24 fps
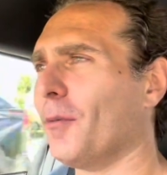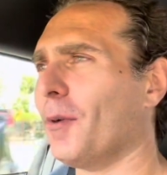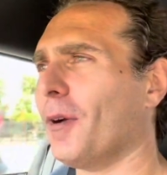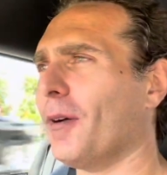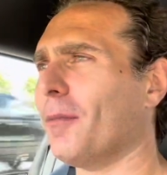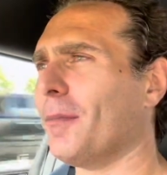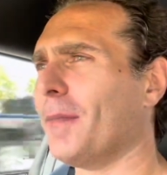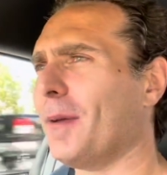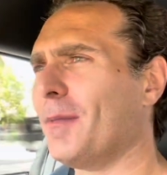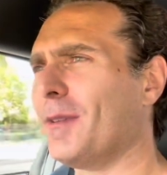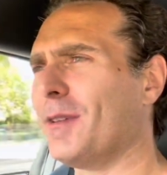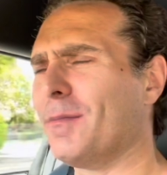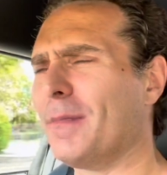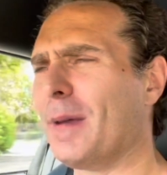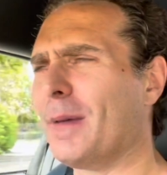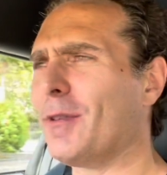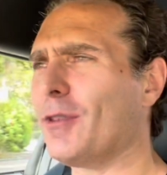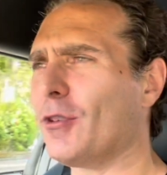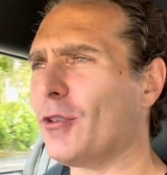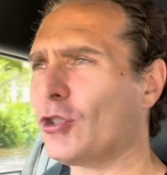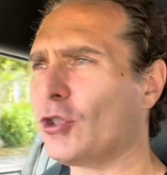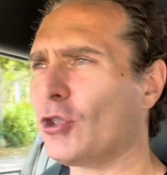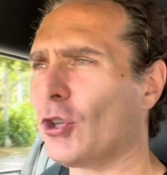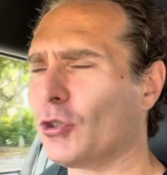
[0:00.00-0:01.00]
maybe
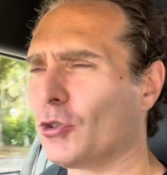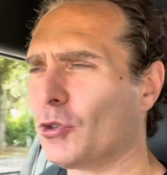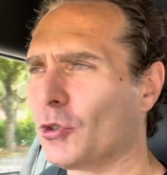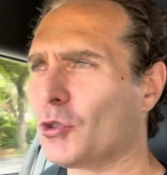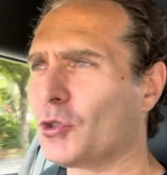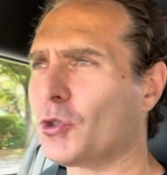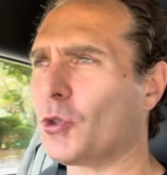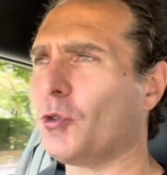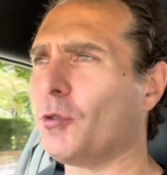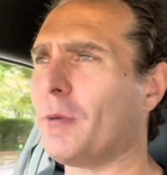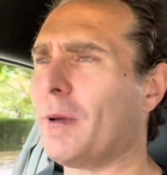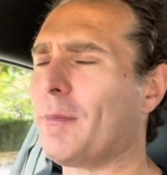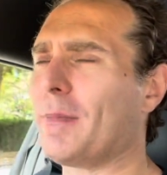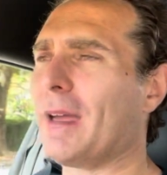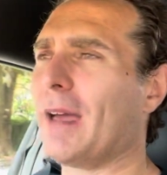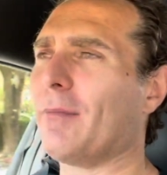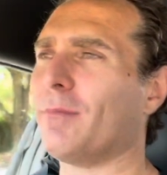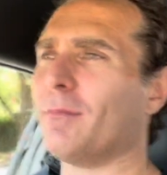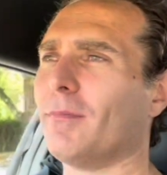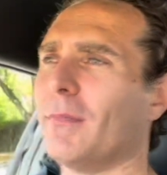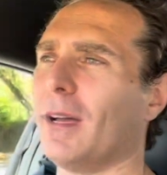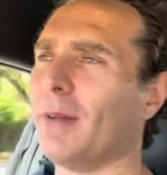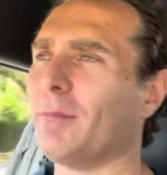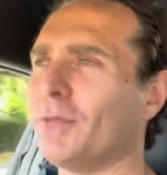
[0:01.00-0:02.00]
the shorter throw, maybe
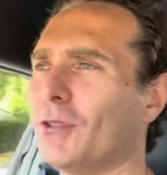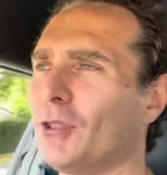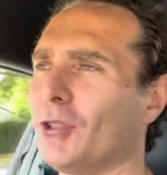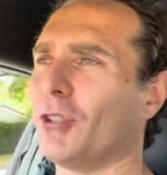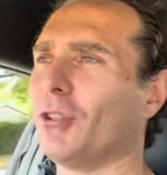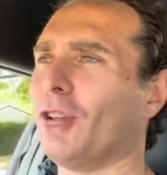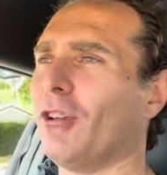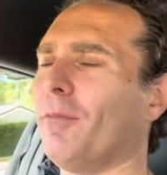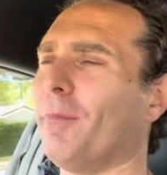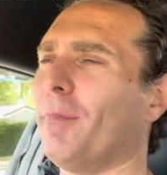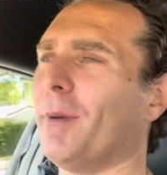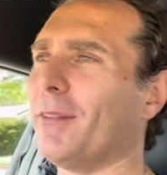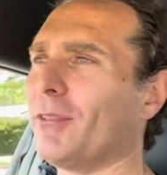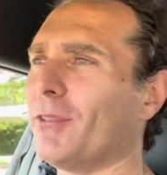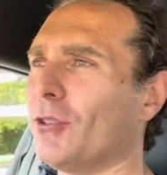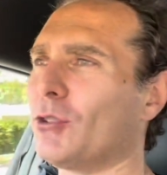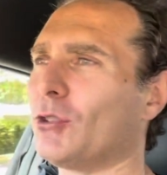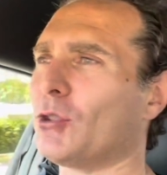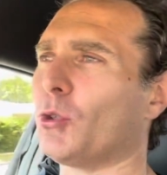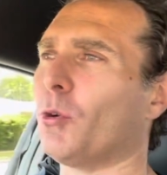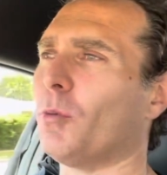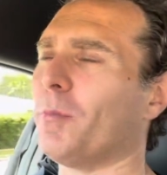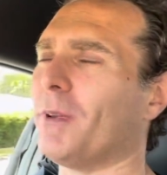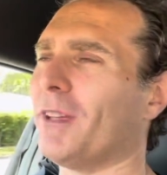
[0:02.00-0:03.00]
I'm turned off by the
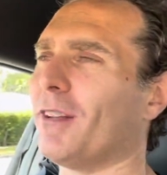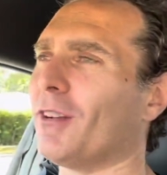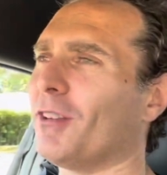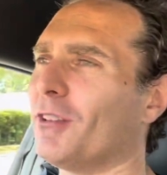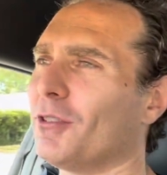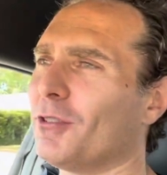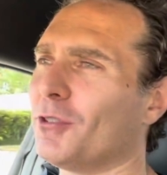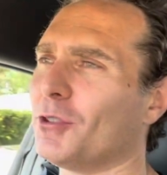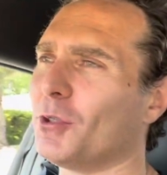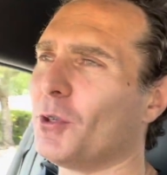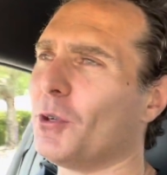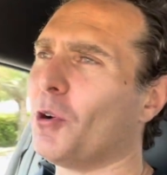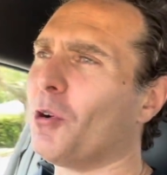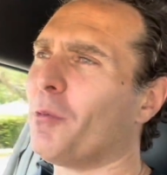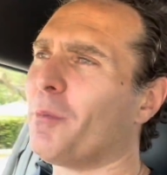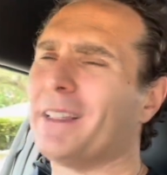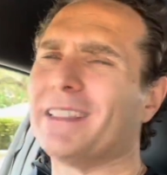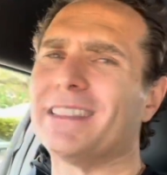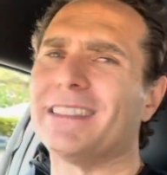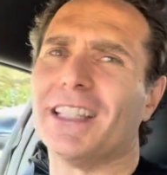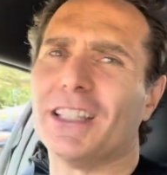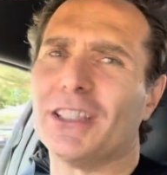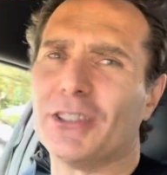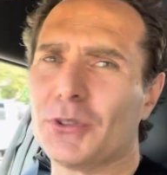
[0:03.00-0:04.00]
throw being too long, but
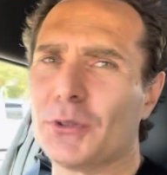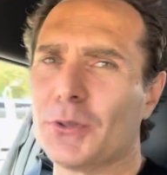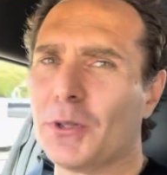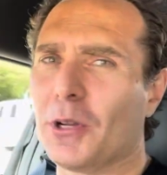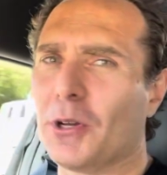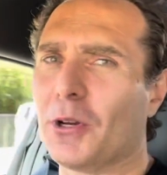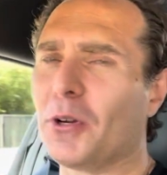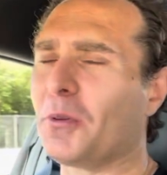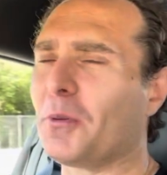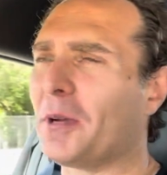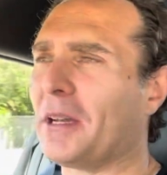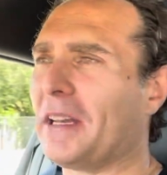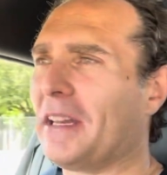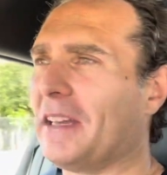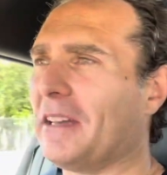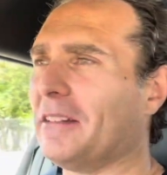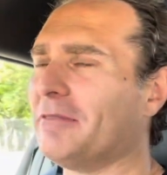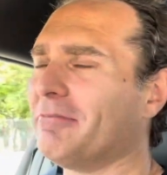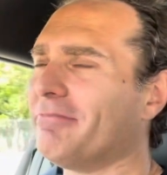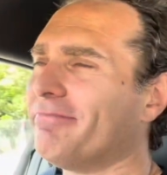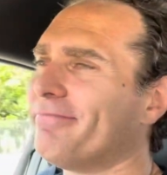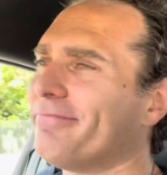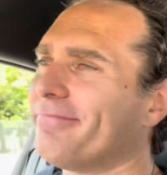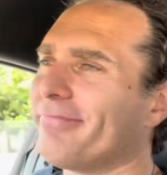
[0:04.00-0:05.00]
it's not too long really.
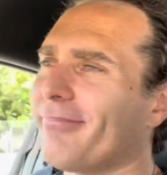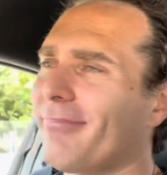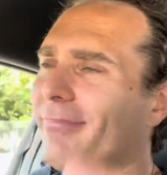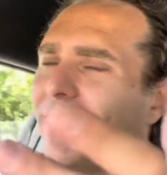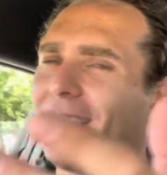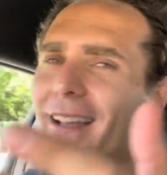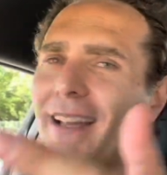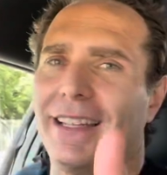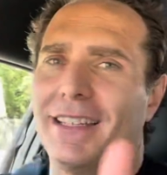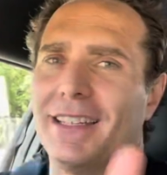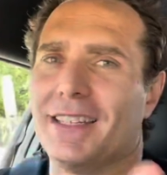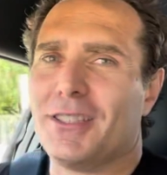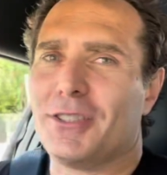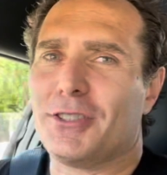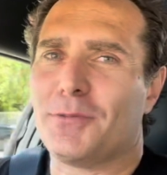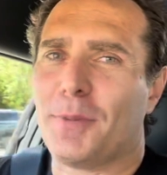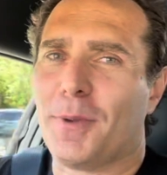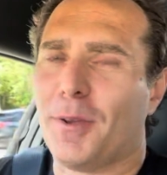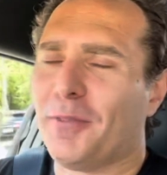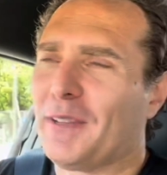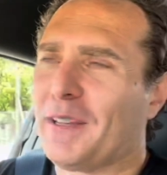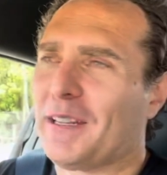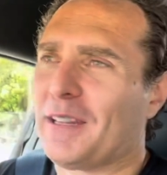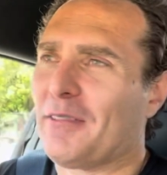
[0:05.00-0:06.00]
Again, it's
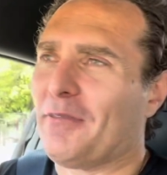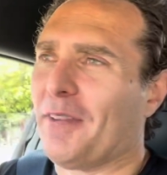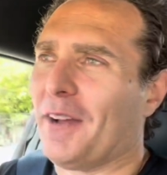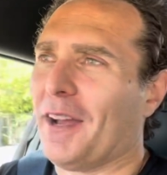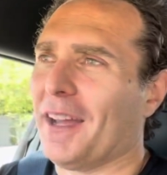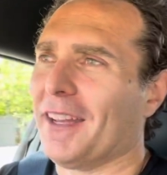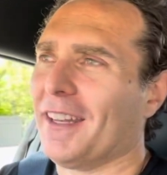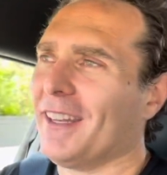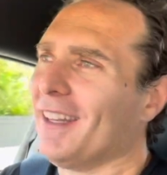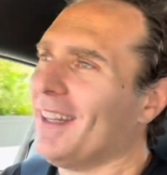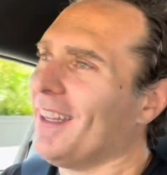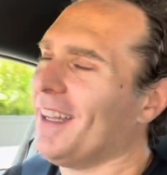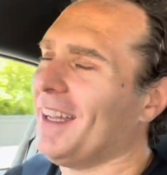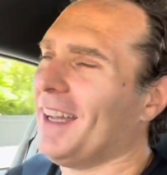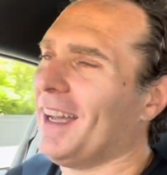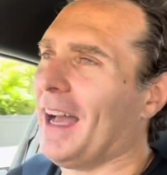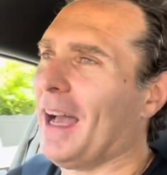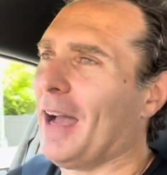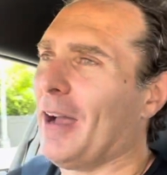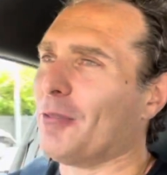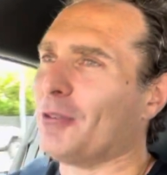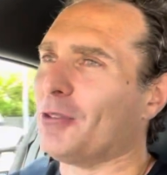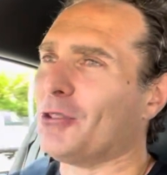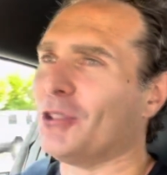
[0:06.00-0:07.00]
perfectly fine.
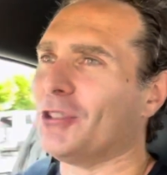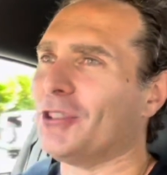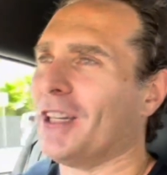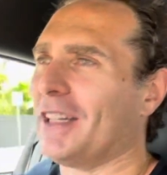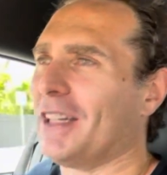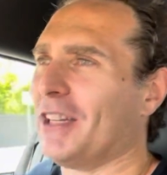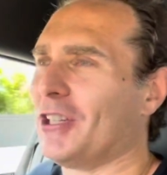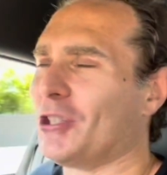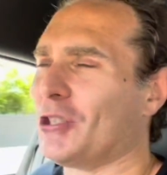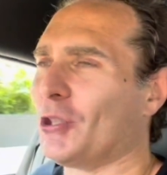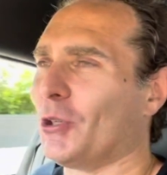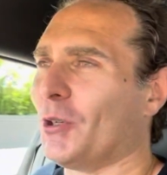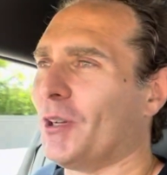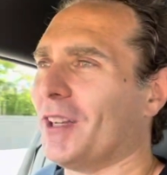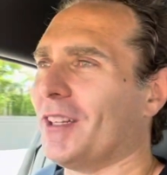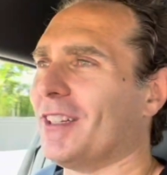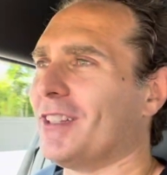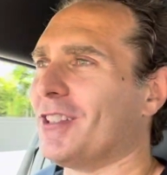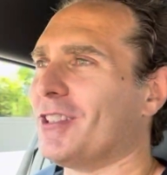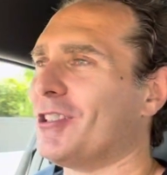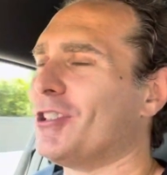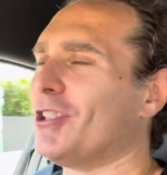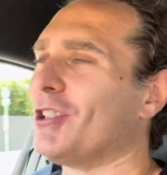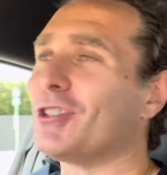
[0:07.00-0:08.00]
I would totally enjoy it.
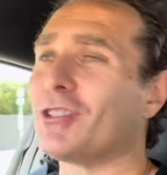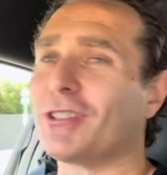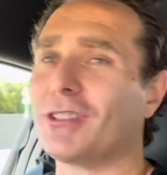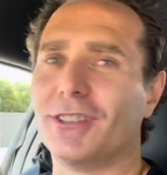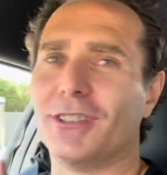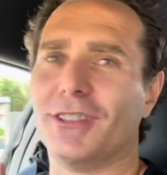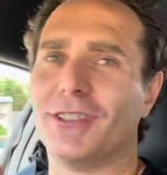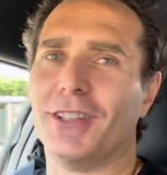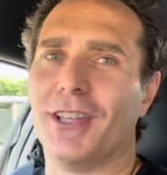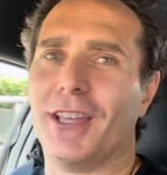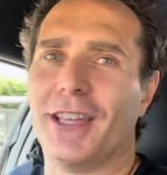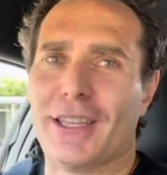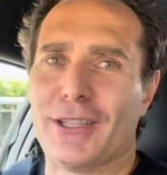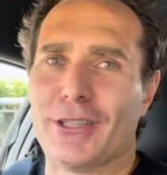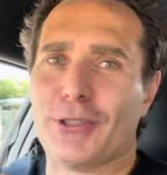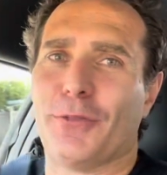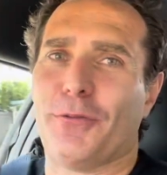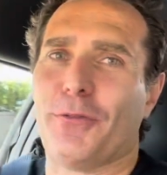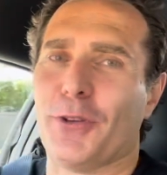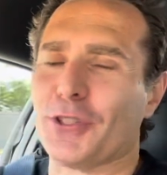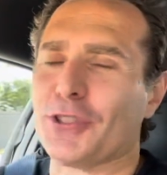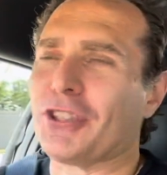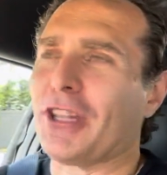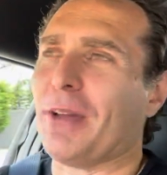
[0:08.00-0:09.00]
It's the
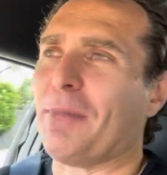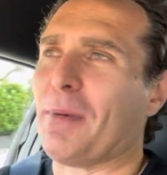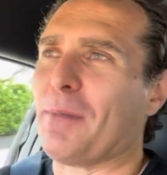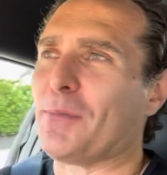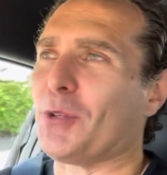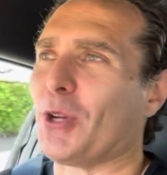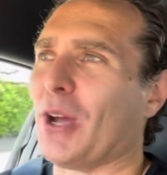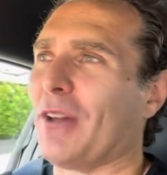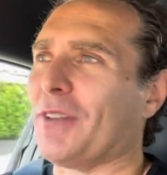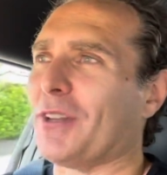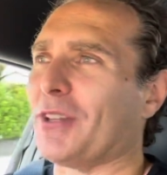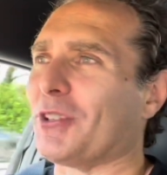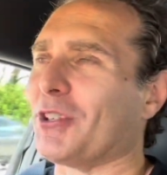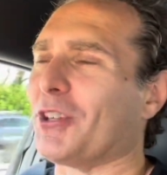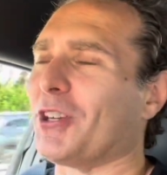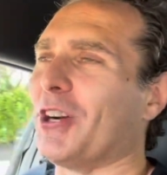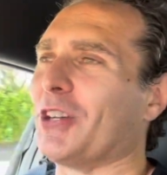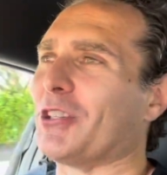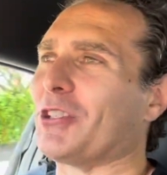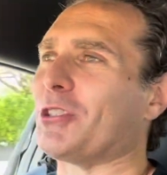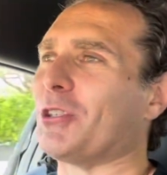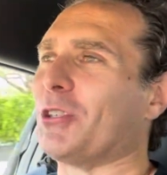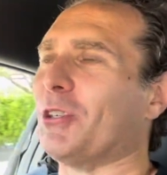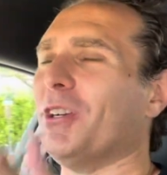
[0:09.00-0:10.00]
first time I'm driving the
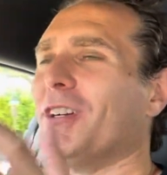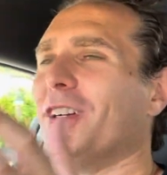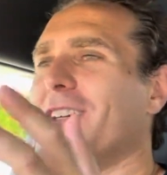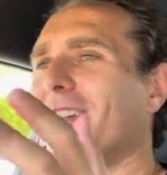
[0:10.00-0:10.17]
car, so